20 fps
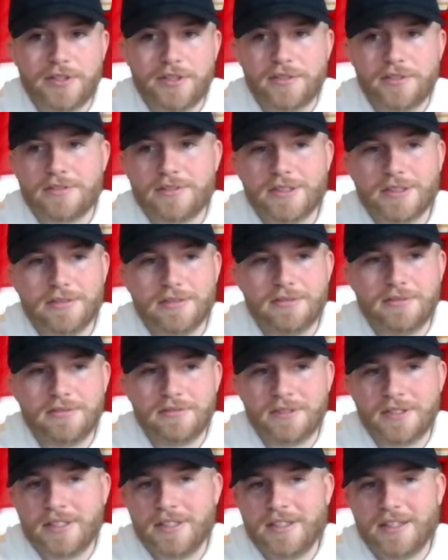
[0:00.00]
think the
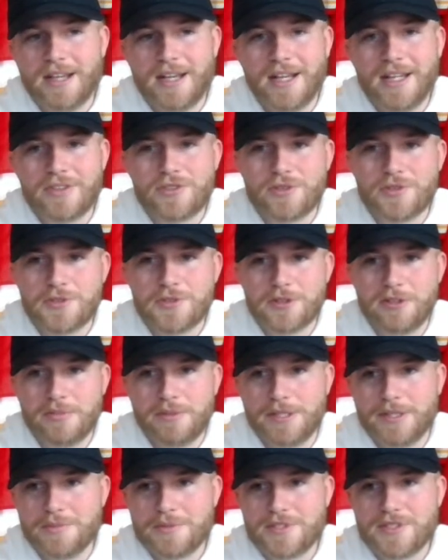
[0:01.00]
Astros are gonna
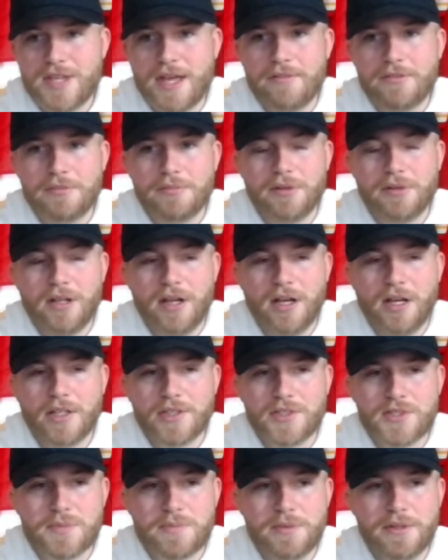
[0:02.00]
put up 7+.
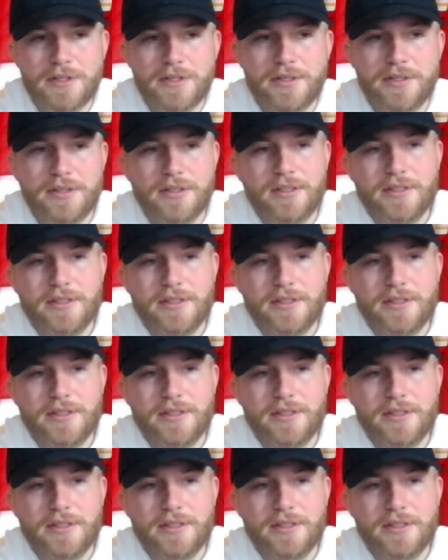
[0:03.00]
But